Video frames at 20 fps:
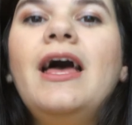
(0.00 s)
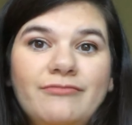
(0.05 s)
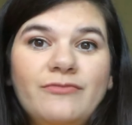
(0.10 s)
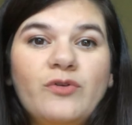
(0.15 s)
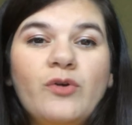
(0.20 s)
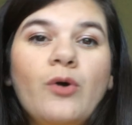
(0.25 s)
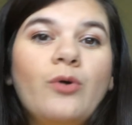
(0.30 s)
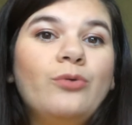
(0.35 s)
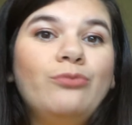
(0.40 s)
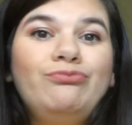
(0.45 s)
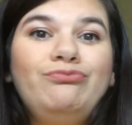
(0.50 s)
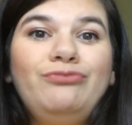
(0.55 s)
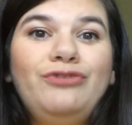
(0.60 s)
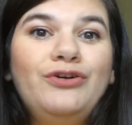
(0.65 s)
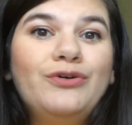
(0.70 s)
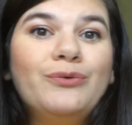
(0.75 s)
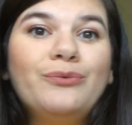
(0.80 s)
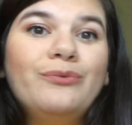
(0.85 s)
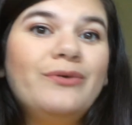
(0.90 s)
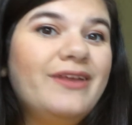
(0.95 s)
So
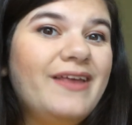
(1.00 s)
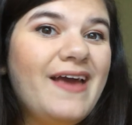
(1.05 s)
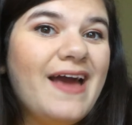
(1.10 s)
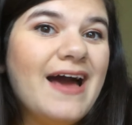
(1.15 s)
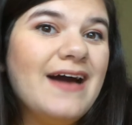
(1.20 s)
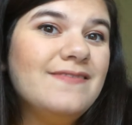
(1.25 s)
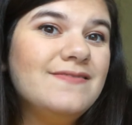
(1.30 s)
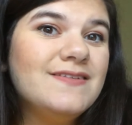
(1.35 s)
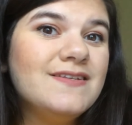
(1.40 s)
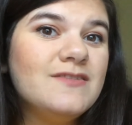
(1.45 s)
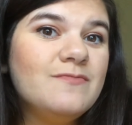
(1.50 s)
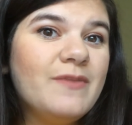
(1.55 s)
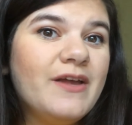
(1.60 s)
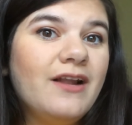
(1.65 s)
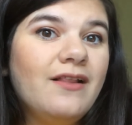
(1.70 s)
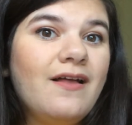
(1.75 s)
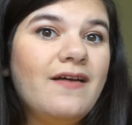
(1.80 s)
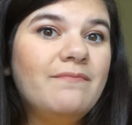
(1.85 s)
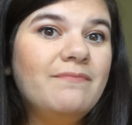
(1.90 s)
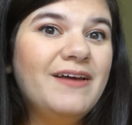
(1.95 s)
you don't really have to spend a
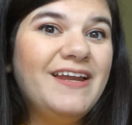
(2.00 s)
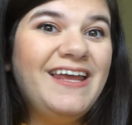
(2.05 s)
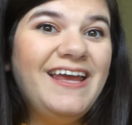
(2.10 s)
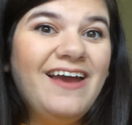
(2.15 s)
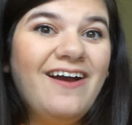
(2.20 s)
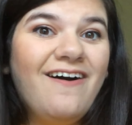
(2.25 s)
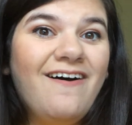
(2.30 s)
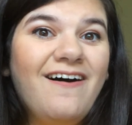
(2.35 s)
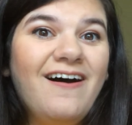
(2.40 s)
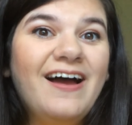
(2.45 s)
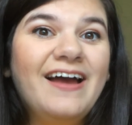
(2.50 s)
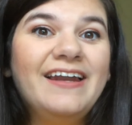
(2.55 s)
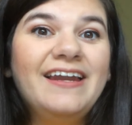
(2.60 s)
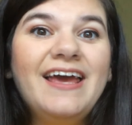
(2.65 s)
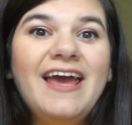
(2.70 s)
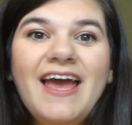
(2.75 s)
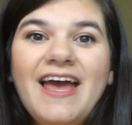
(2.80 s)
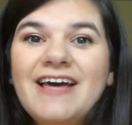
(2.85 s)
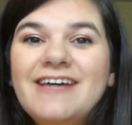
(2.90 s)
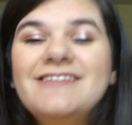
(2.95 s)
lot of money on
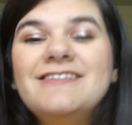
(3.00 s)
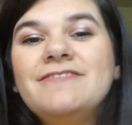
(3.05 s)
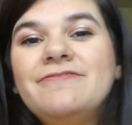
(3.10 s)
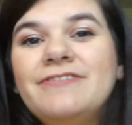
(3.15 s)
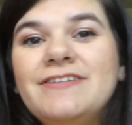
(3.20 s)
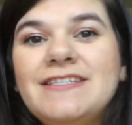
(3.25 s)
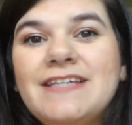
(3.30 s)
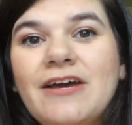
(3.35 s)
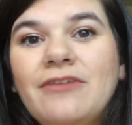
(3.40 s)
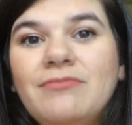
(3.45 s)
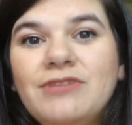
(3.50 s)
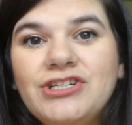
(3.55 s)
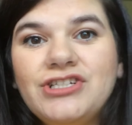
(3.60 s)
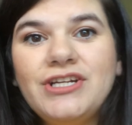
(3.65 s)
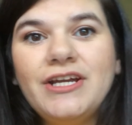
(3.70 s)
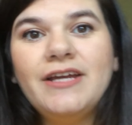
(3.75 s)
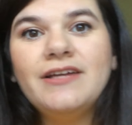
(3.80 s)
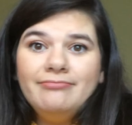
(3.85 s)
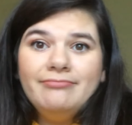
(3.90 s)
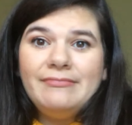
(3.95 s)
different sound
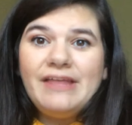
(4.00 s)
machines.